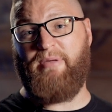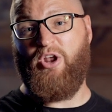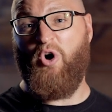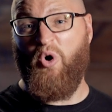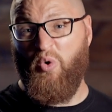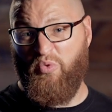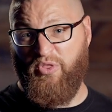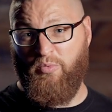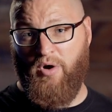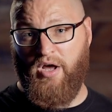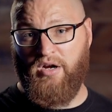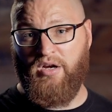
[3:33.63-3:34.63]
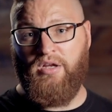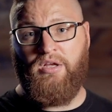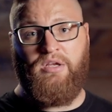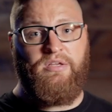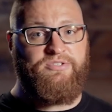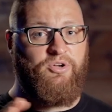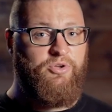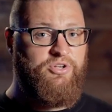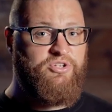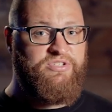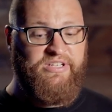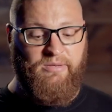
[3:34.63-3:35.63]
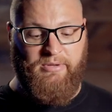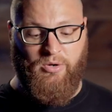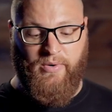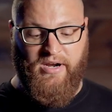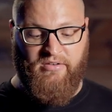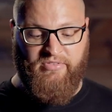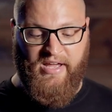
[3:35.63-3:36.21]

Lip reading: and hold the water. So you just need to be aware of